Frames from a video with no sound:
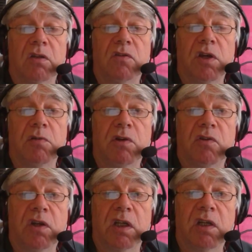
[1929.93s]
dare I
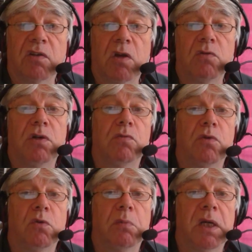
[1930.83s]
say it, only
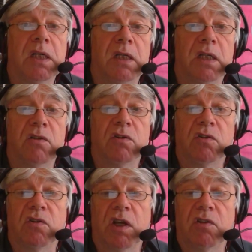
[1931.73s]
real men, yes,
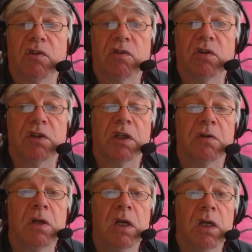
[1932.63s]
it's sexist, I
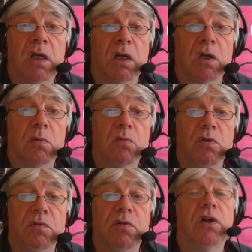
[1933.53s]
know,
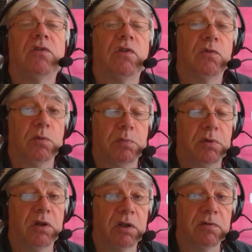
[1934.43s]
were invited to
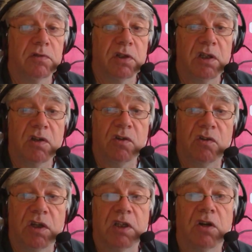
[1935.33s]
apply for the
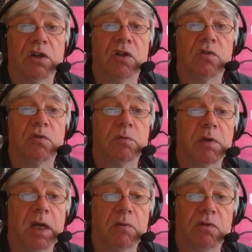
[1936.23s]
Z900
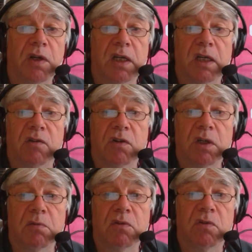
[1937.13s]
from Kawasaki. So
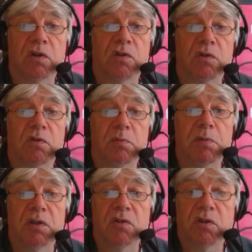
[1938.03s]
that was the sort of
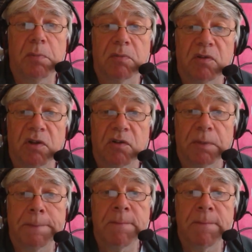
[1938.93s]
mid 70s.